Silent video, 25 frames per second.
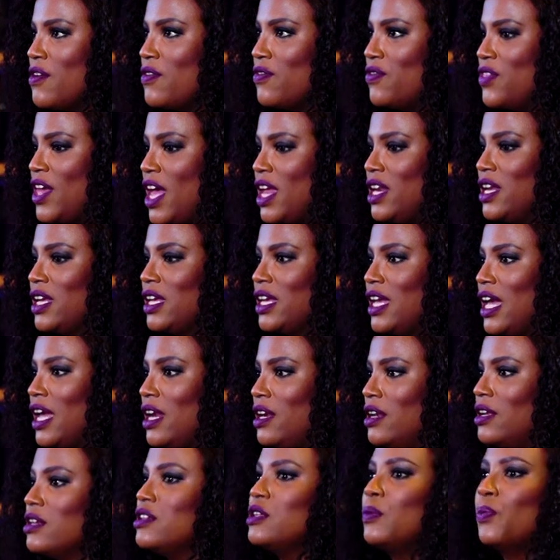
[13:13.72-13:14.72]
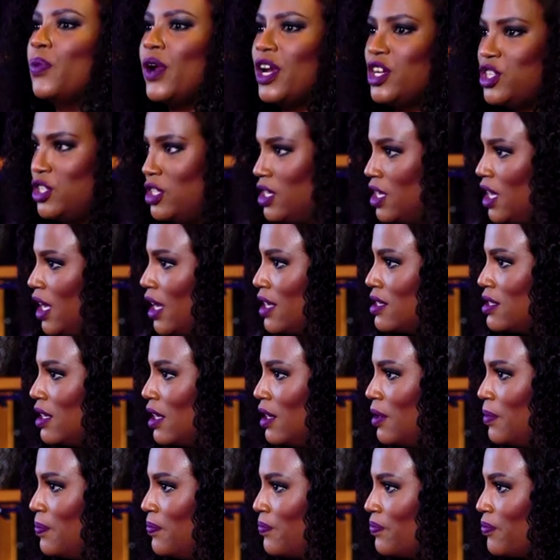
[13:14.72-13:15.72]
Then again, depression kicks
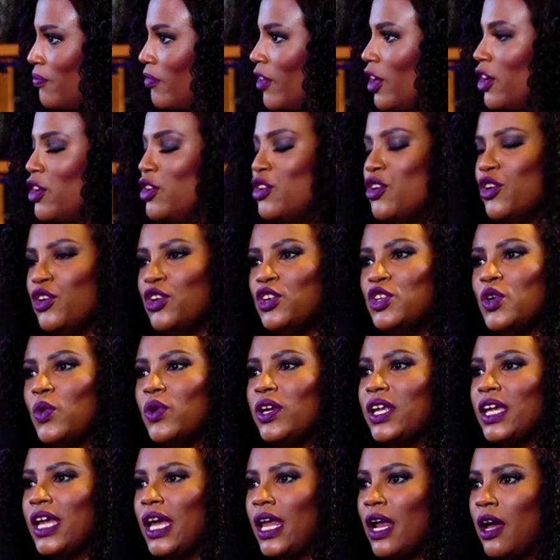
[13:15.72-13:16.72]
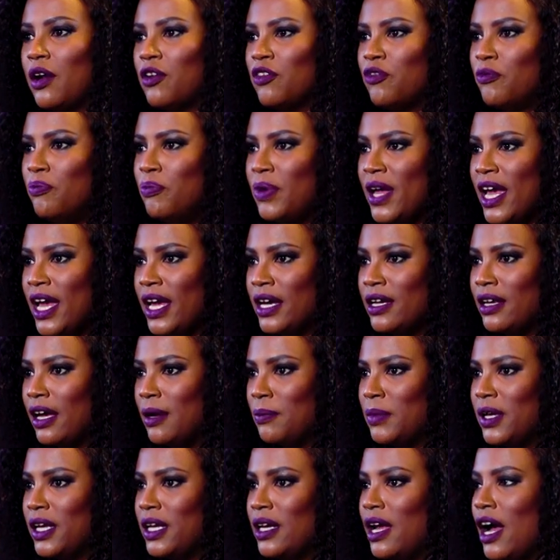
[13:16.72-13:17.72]
in. You know, you don't want to get out of bed.
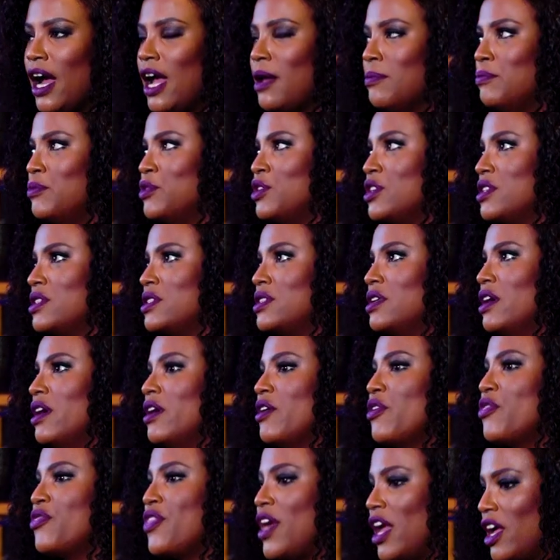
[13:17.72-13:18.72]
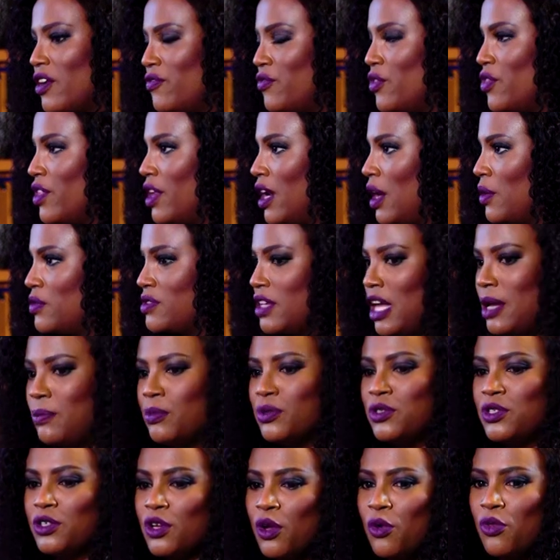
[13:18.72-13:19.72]
I mean, I'm just thankful that I was
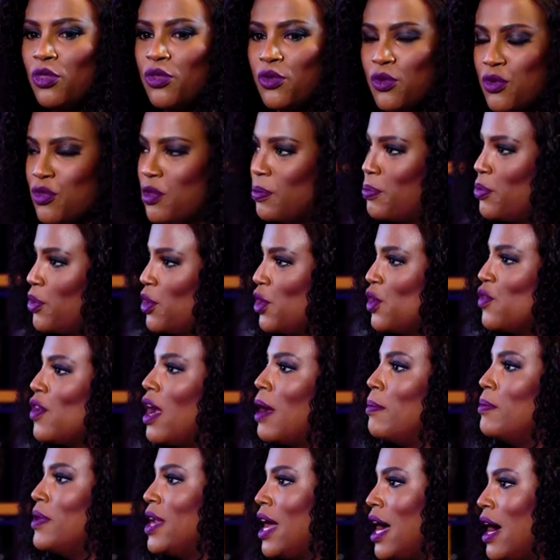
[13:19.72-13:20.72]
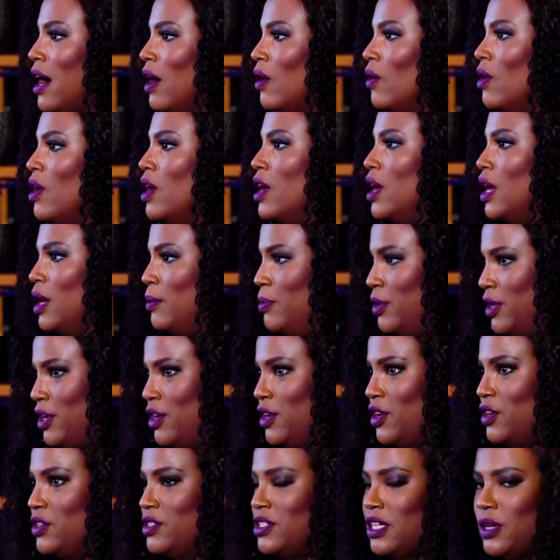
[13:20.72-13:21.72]
able to go through the program now,
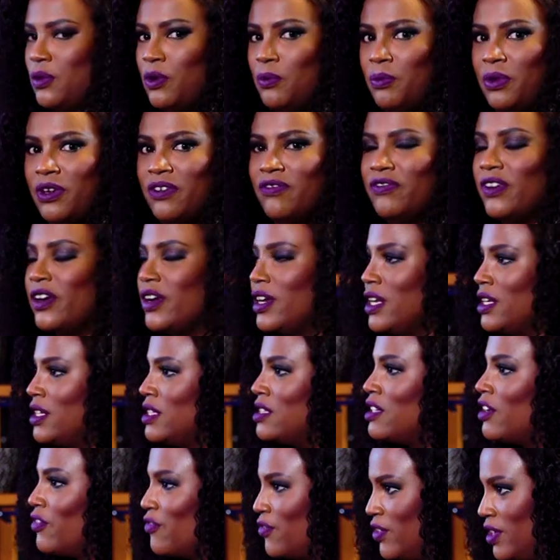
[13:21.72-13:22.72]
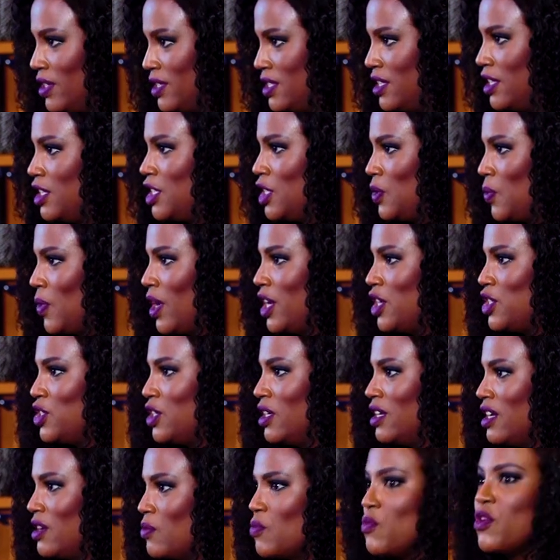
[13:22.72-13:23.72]
because it would be a very different
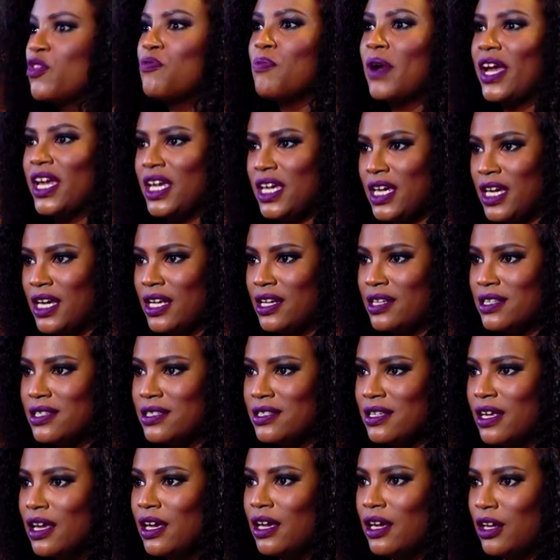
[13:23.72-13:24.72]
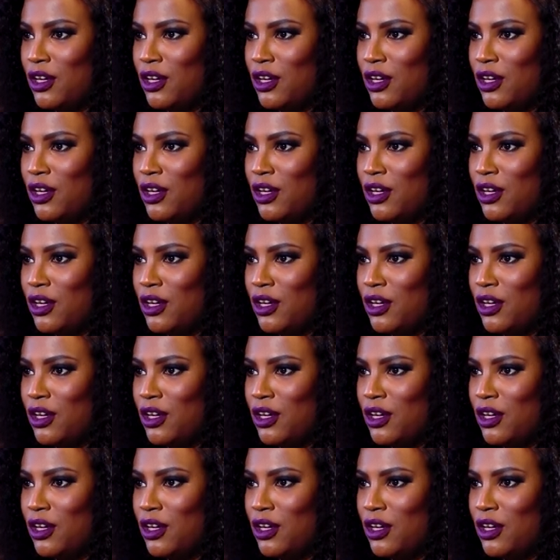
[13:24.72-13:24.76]
situation with my kids.